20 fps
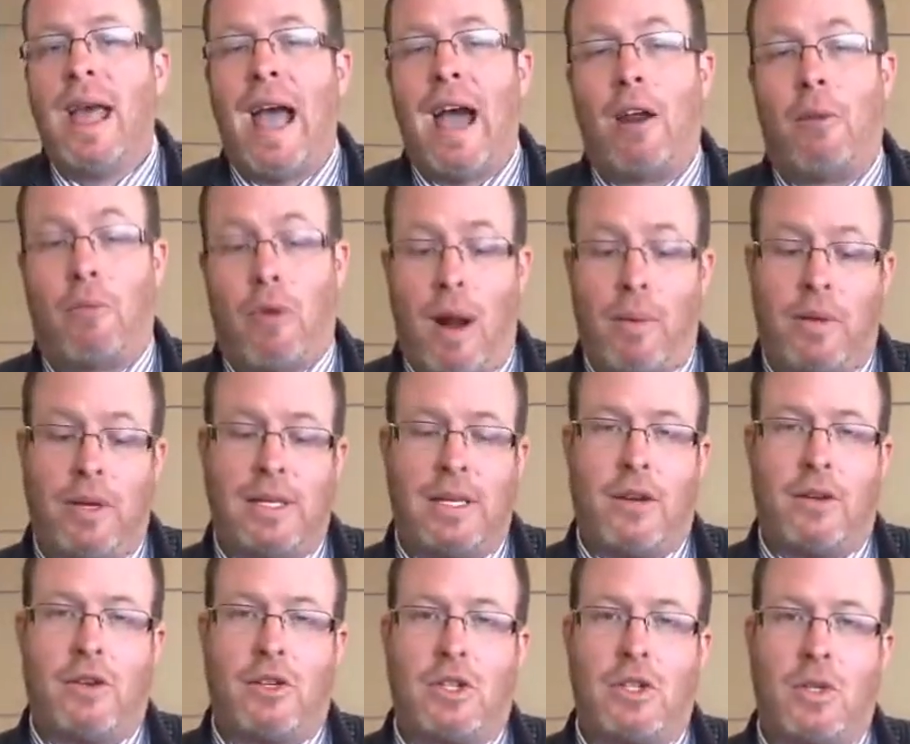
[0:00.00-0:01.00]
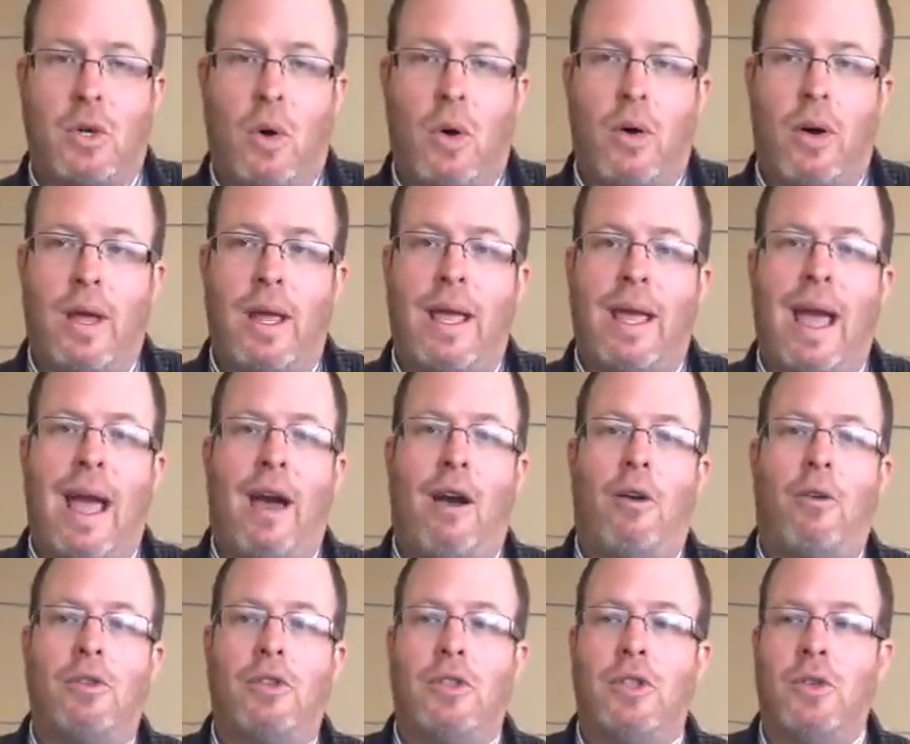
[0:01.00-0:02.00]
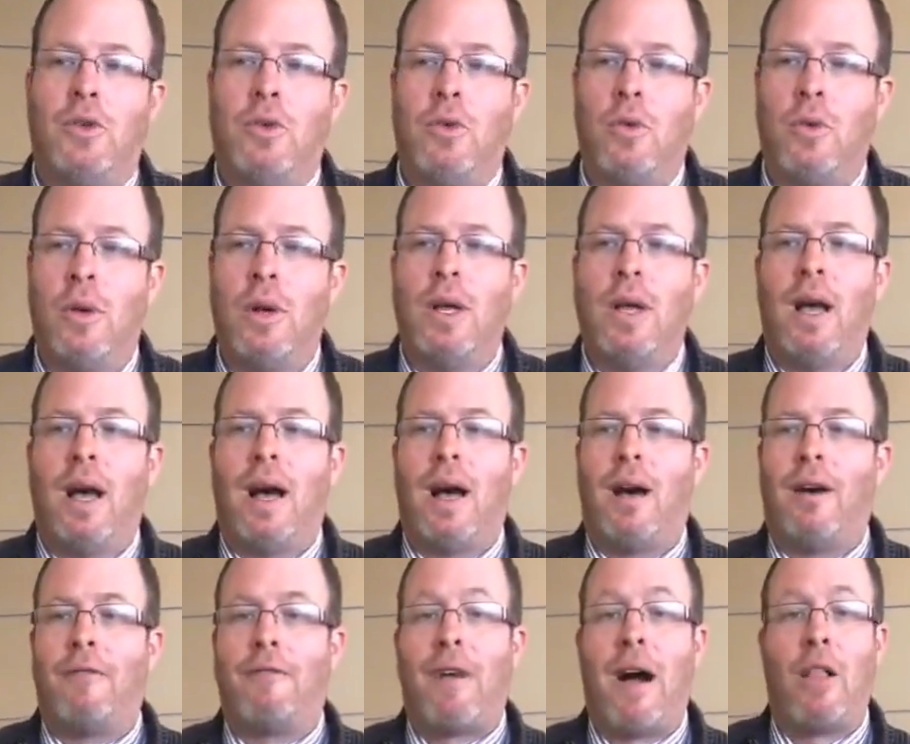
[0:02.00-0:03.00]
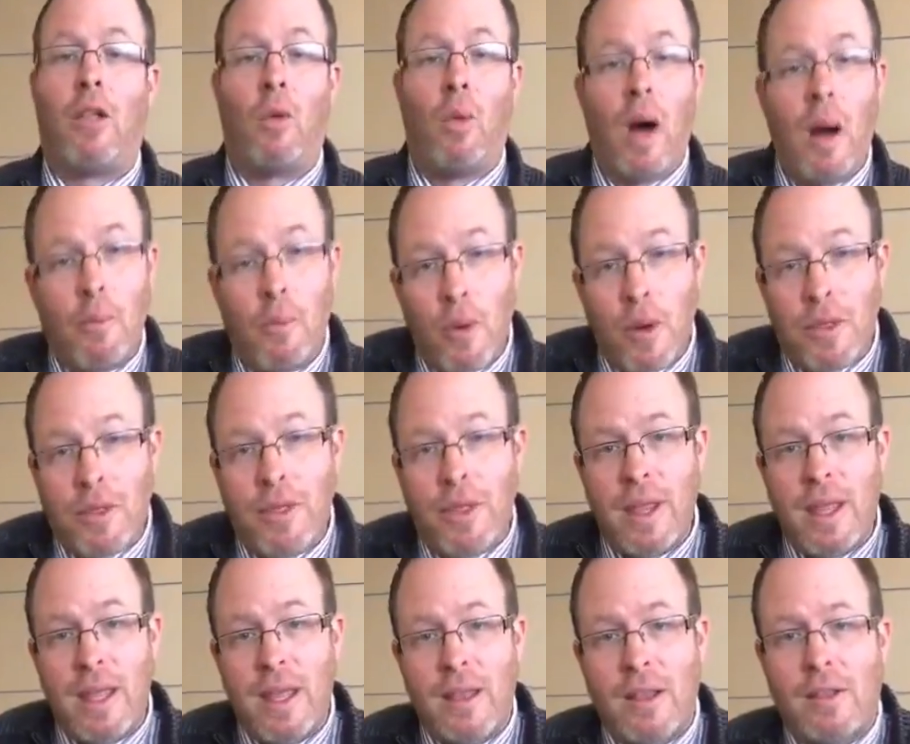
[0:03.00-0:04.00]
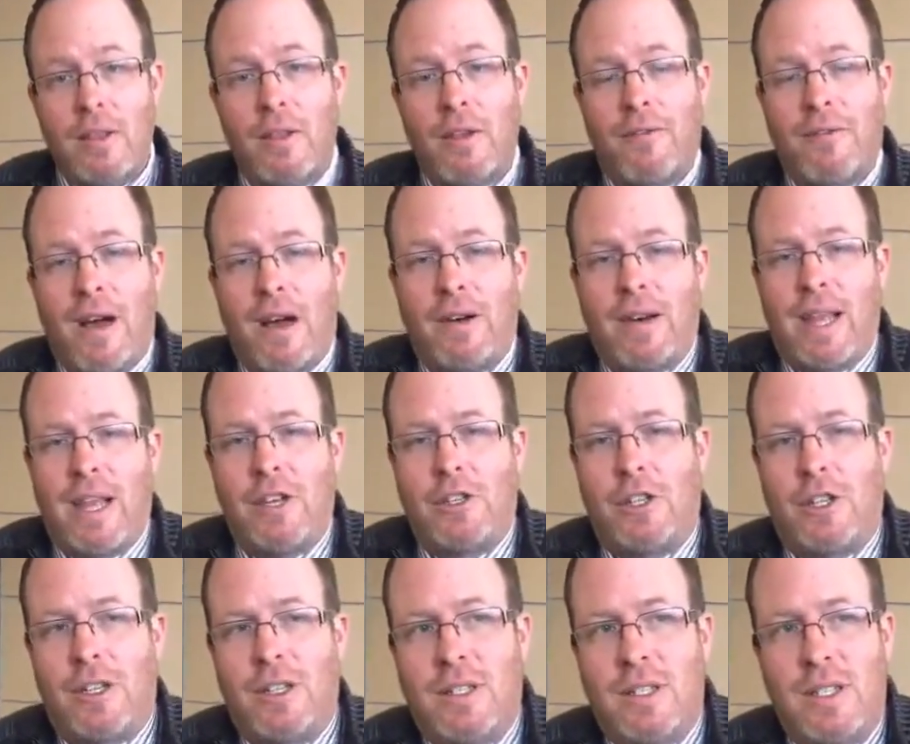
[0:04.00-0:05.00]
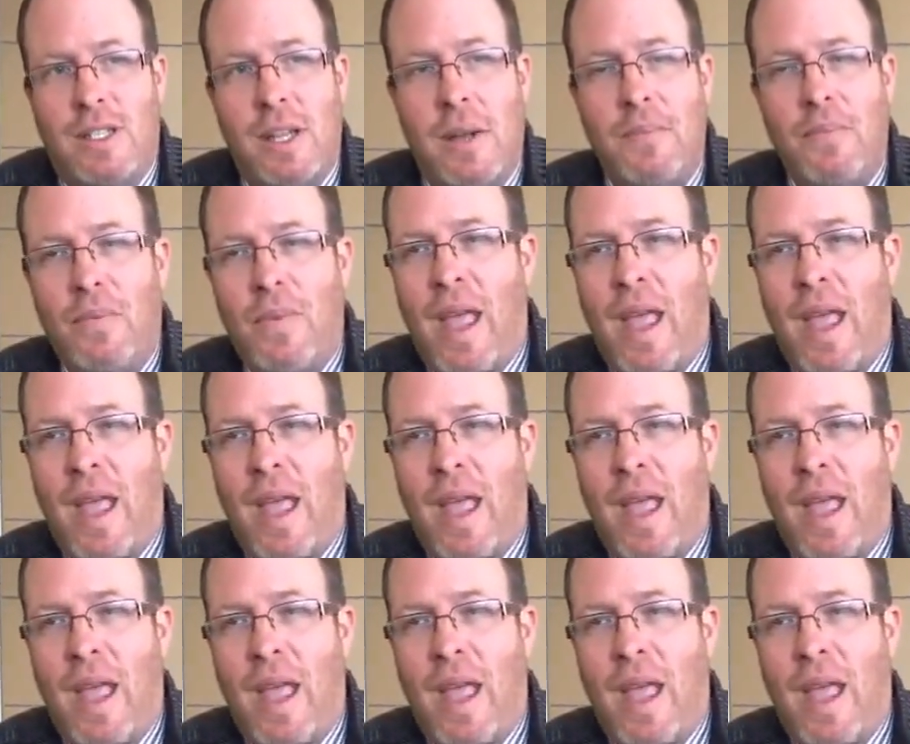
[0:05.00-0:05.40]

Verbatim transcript: how to properly tell your story, how to uh, follow up with the, the foundations.